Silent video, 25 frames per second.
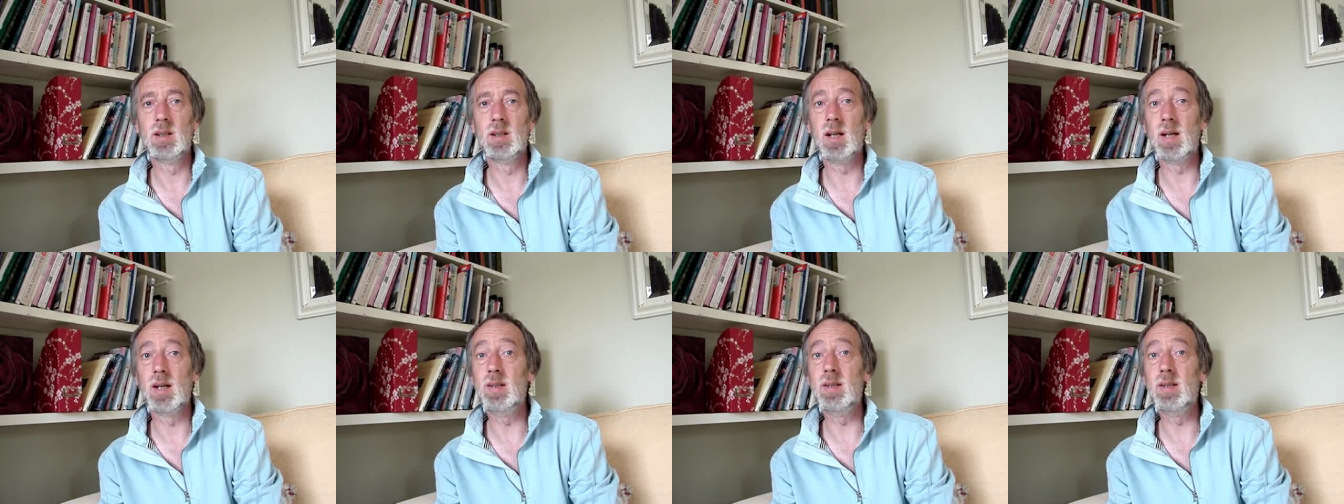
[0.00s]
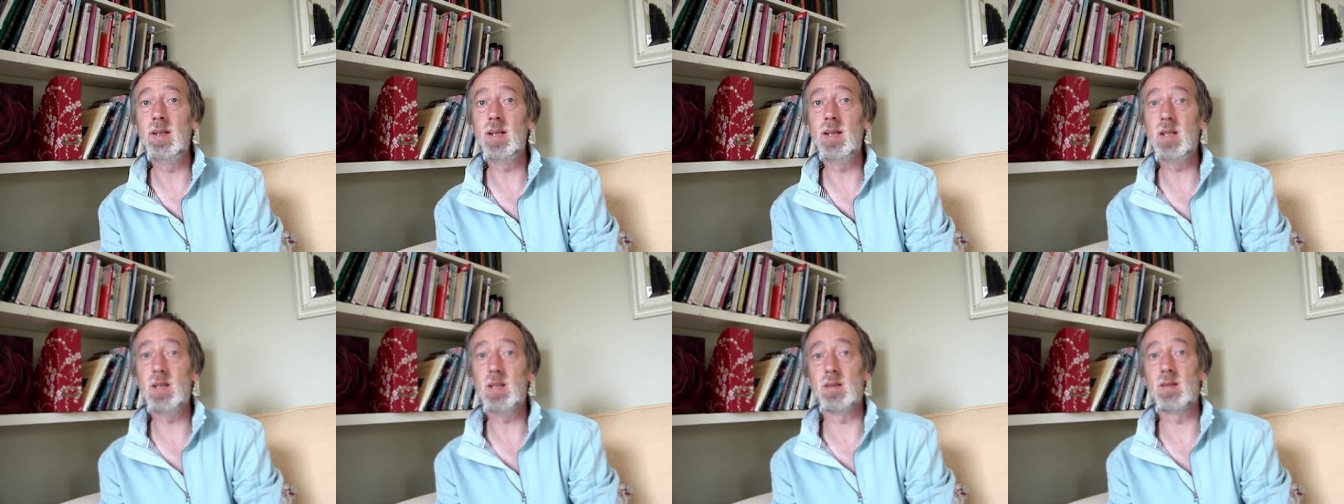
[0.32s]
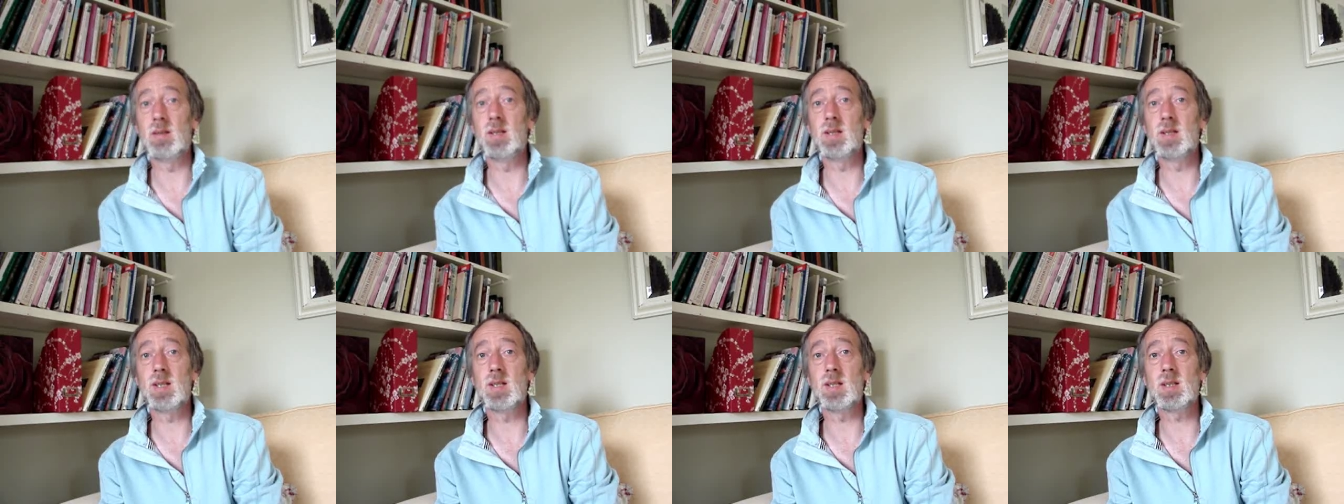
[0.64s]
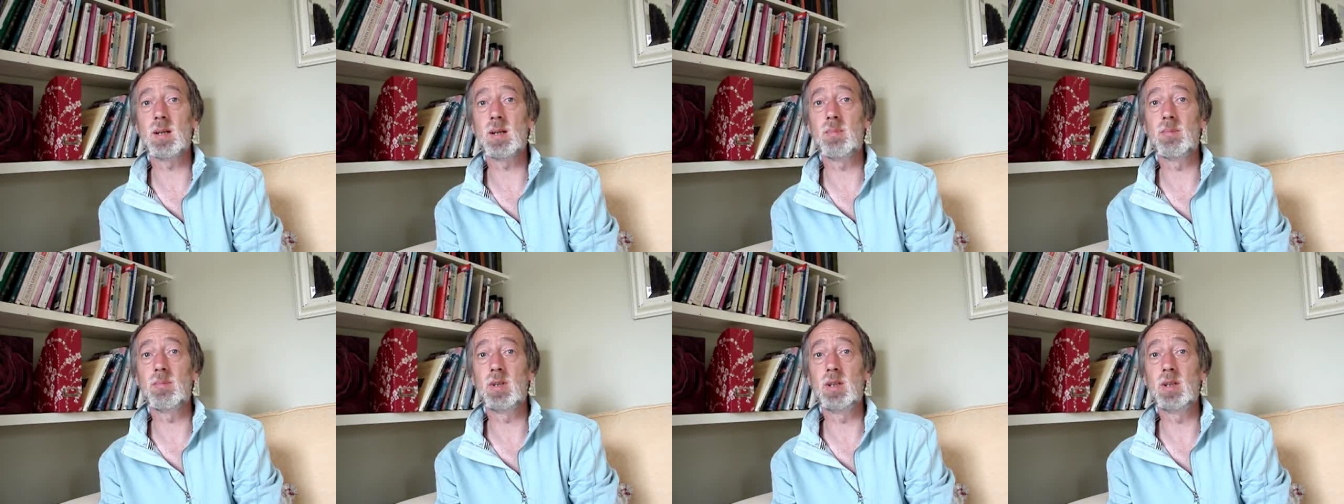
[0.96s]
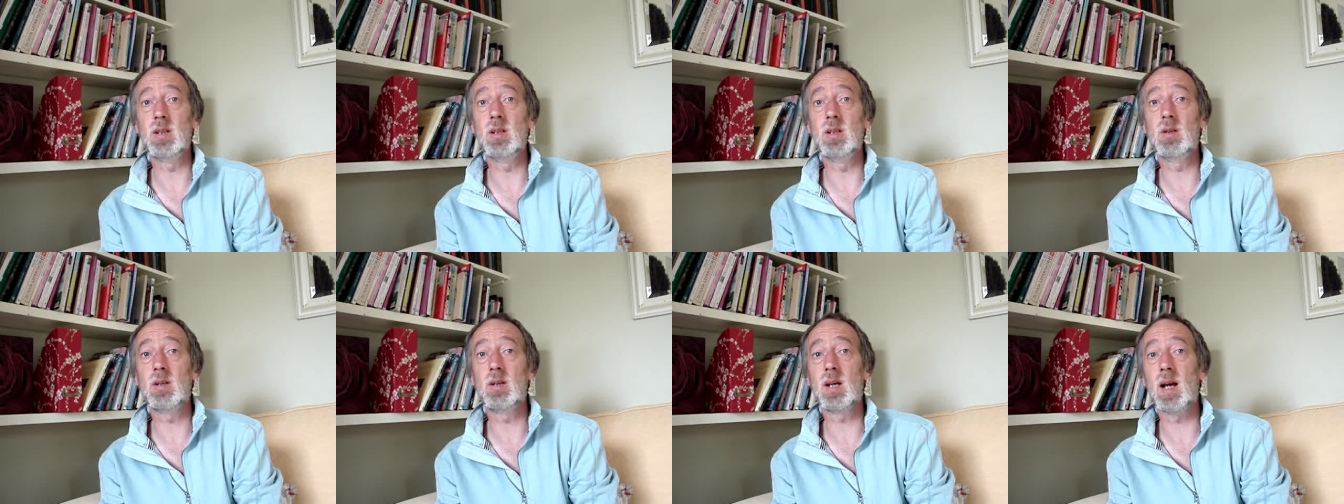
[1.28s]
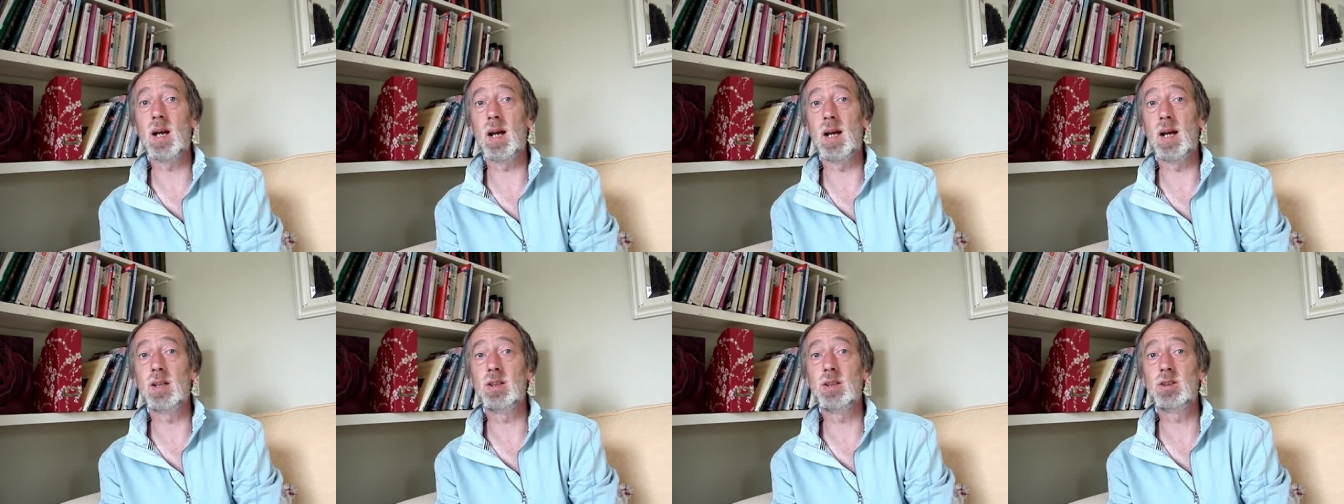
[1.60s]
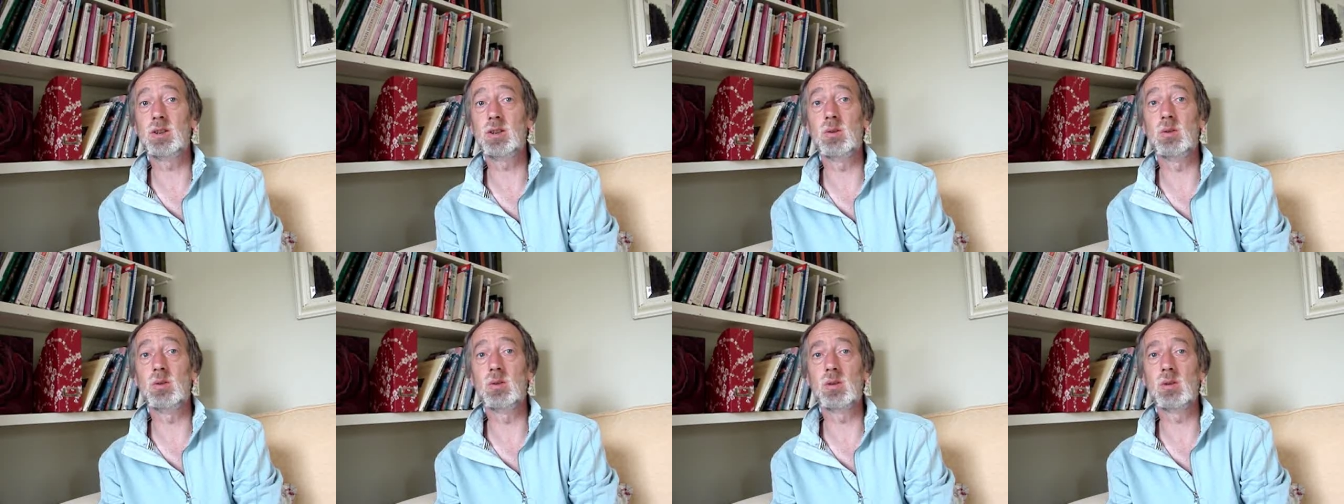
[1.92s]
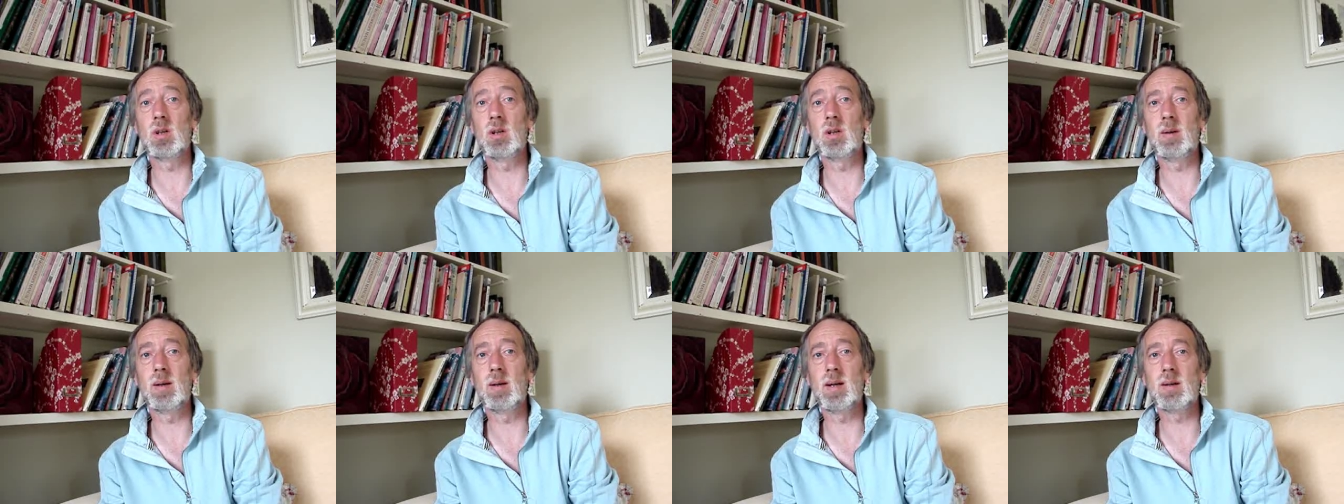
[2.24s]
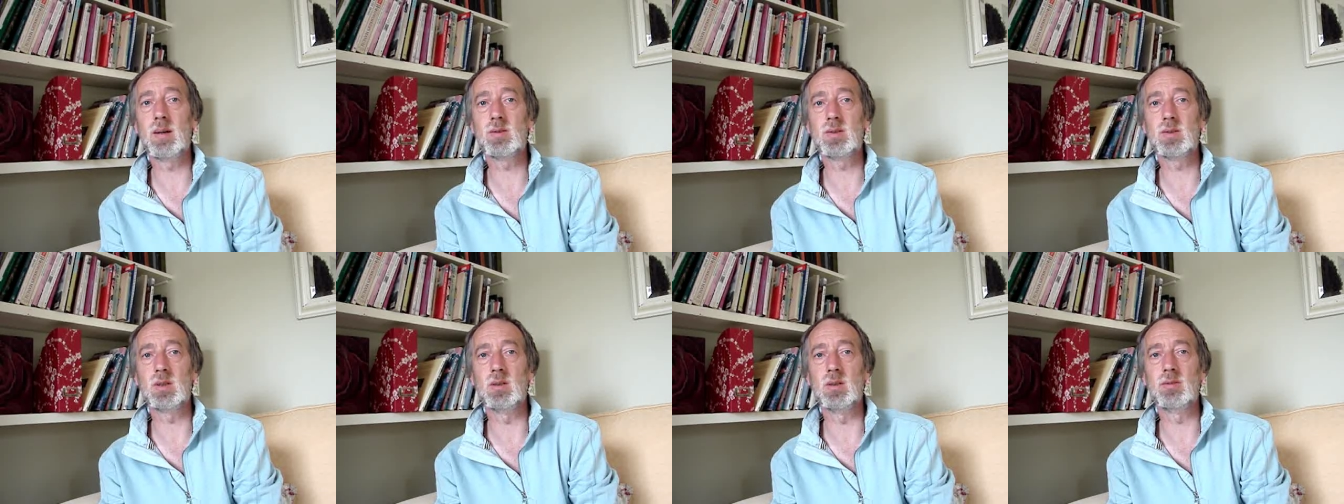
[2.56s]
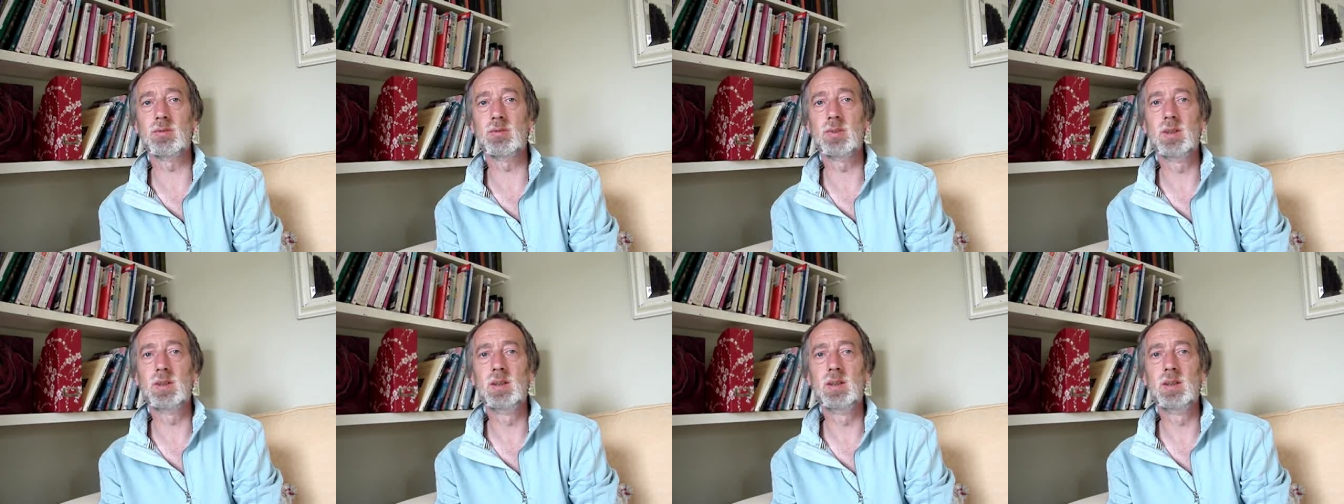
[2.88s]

and neither is it something you catch or grow out of,